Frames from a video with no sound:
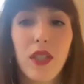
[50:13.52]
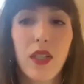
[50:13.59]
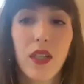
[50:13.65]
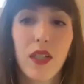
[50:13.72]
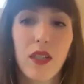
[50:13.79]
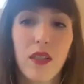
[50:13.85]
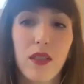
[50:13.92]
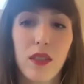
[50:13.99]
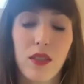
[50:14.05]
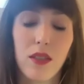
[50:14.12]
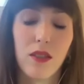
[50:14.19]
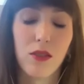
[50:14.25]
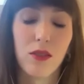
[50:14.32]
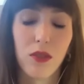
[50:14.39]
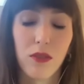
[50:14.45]
thing I can, this is
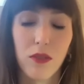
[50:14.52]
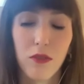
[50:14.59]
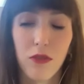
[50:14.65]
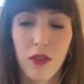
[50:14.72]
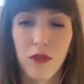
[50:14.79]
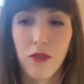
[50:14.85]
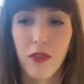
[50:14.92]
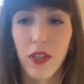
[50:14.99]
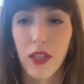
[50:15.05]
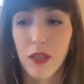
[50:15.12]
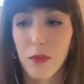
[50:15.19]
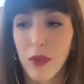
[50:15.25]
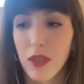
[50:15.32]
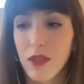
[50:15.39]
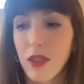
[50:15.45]
a sort of a fun
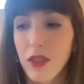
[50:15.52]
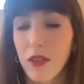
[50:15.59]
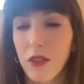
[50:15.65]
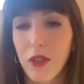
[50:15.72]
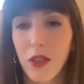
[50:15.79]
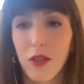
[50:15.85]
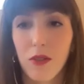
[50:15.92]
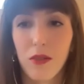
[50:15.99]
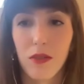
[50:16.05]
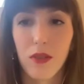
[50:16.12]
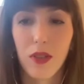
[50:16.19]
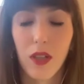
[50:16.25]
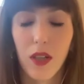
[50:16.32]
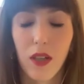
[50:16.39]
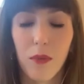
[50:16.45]
fact about Sierra Leone
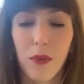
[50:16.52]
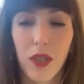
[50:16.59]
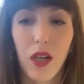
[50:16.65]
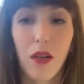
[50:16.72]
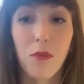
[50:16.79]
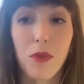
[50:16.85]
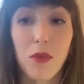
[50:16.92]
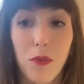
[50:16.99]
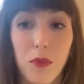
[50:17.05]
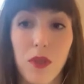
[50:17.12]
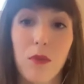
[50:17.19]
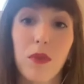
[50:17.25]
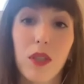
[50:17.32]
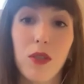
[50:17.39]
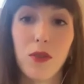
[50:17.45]
um, that comes from
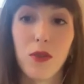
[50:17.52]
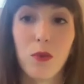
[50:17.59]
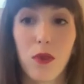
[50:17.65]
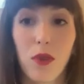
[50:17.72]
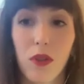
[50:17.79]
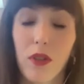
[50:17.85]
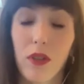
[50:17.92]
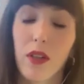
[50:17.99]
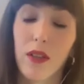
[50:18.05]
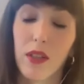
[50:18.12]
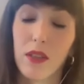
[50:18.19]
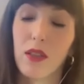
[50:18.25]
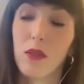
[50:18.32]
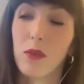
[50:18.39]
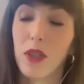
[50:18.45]
someone that used to work there,
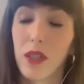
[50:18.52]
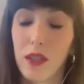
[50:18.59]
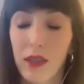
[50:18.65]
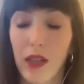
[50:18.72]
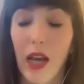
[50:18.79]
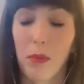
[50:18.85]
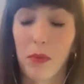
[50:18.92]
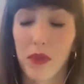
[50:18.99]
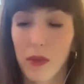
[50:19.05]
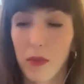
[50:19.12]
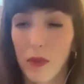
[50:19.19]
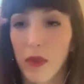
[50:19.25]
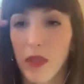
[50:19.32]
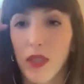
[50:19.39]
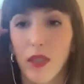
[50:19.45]
that someone happens to
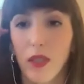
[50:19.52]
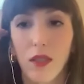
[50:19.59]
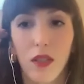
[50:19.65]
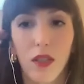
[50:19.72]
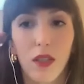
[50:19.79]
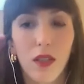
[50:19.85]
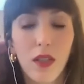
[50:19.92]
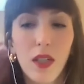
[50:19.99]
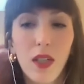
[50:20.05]
be my sister.